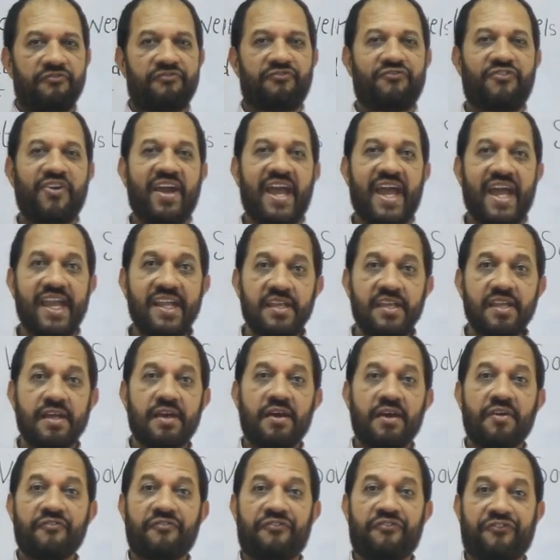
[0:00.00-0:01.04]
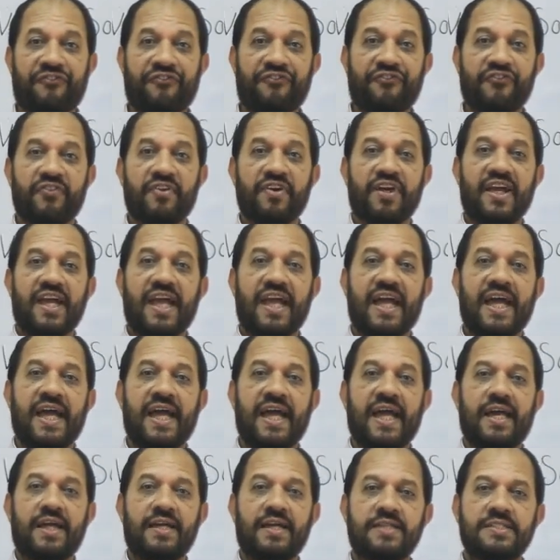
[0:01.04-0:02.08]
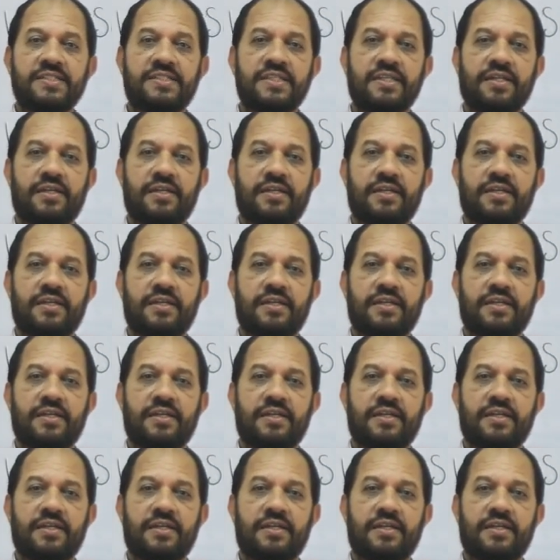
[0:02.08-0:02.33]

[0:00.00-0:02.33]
fat, a,